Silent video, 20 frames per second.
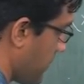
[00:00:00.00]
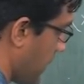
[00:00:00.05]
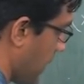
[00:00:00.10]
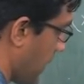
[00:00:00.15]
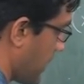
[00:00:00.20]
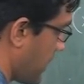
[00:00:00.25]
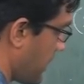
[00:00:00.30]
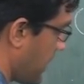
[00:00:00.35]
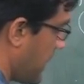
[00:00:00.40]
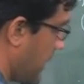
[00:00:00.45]

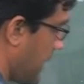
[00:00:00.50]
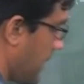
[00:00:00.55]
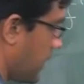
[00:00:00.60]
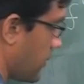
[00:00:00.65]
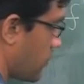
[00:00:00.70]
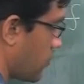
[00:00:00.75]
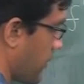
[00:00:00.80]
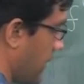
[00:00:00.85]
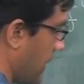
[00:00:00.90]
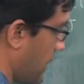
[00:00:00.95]
by D
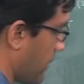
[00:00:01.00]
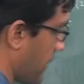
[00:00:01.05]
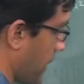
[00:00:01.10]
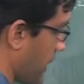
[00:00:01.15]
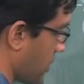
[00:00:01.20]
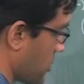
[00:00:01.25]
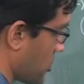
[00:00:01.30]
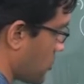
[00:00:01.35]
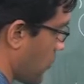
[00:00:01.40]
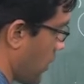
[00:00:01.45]
into D
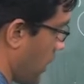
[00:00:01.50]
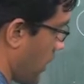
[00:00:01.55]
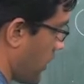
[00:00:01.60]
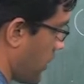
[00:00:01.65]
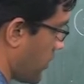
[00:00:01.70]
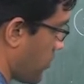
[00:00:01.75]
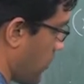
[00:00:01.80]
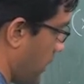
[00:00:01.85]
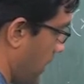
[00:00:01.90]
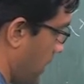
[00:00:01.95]
minus 1
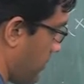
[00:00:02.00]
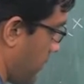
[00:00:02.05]
into D